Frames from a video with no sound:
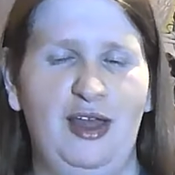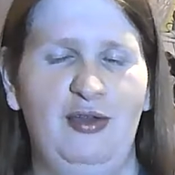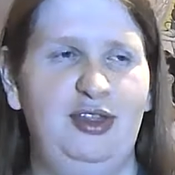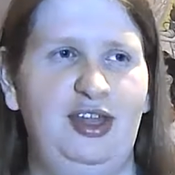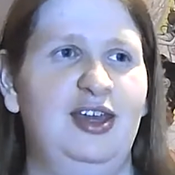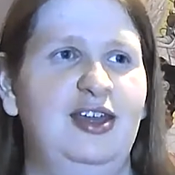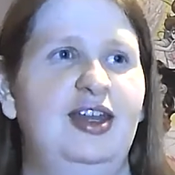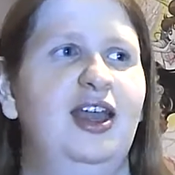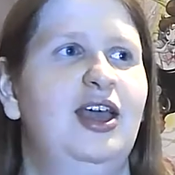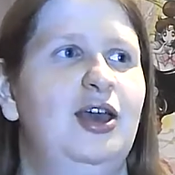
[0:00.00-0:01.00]
LDN
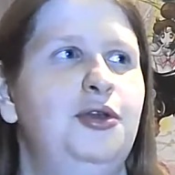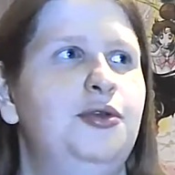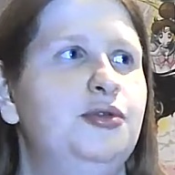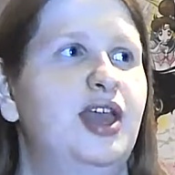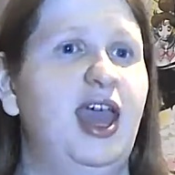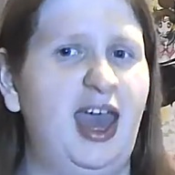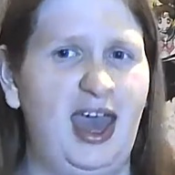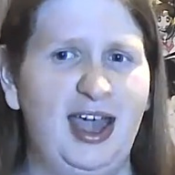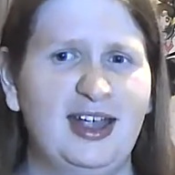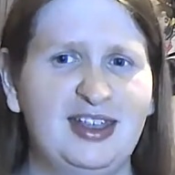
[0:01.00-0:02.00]
who's
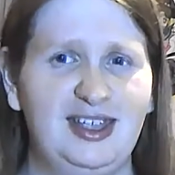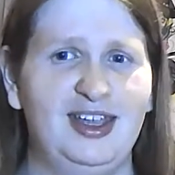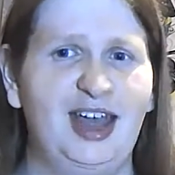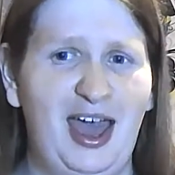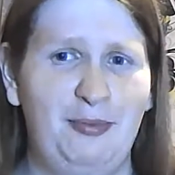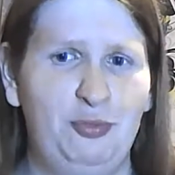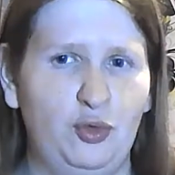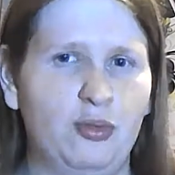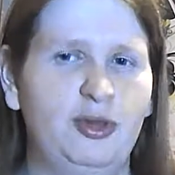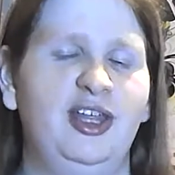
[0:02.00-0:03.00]
acting
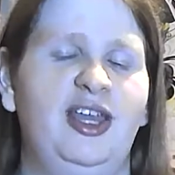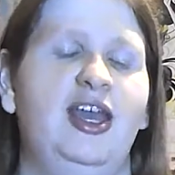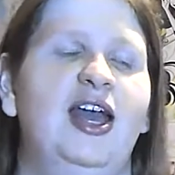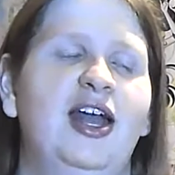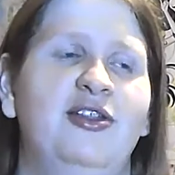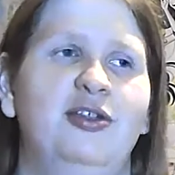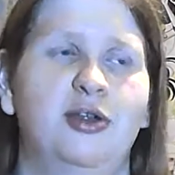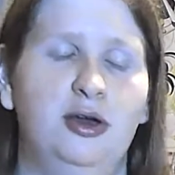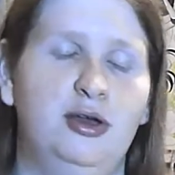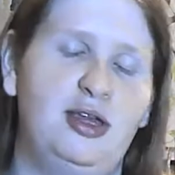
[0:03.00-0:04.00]
abnormally and just go,
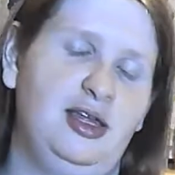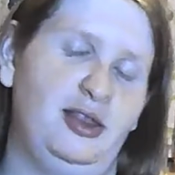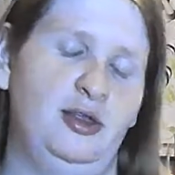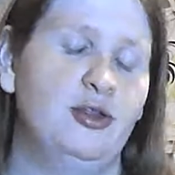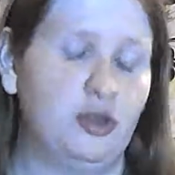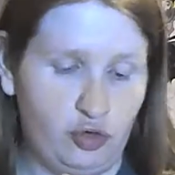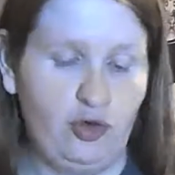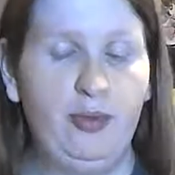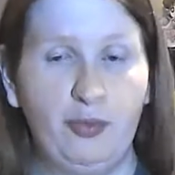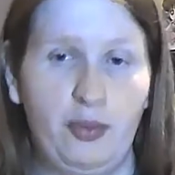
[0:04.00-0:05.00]
okay,
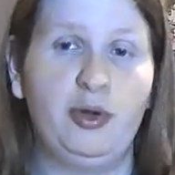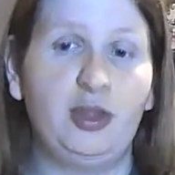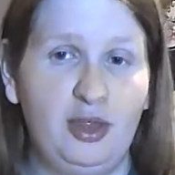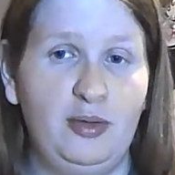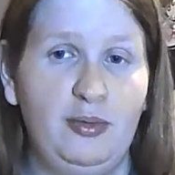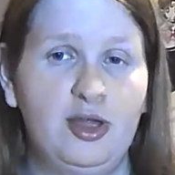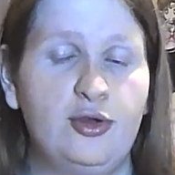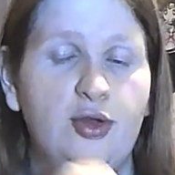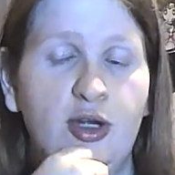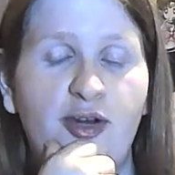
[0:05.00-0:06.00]
strip. We want to see you, make sure
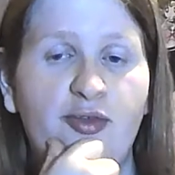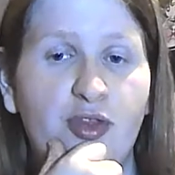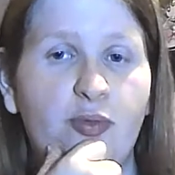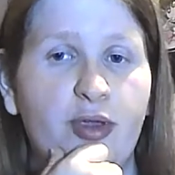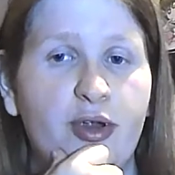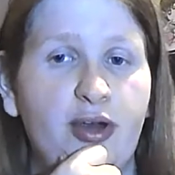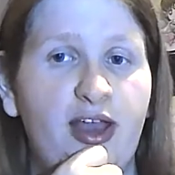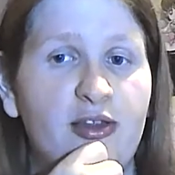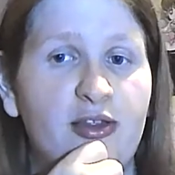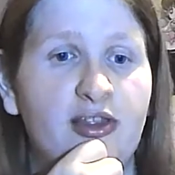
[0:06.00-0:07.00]
you don't have this weird
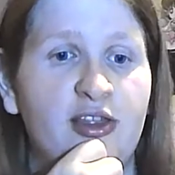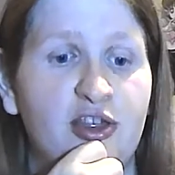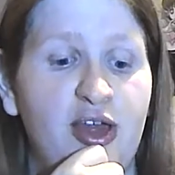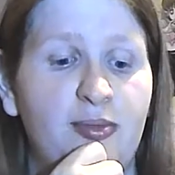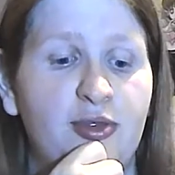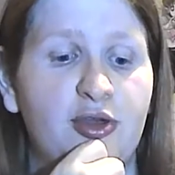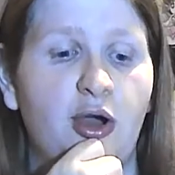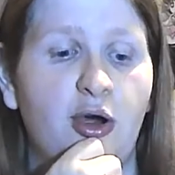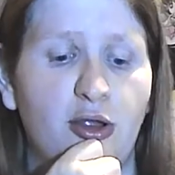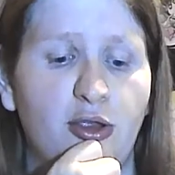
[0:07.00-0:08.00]
X-shaped
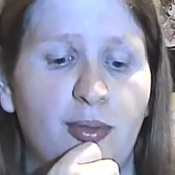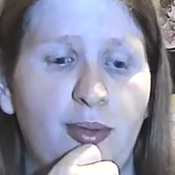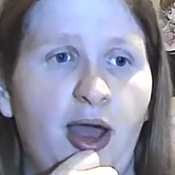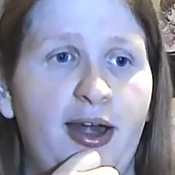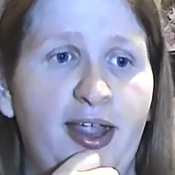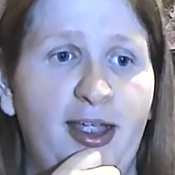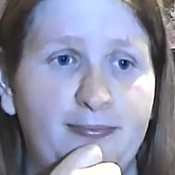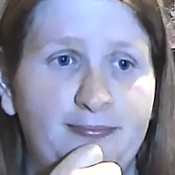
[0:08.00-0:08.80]
scar on your body.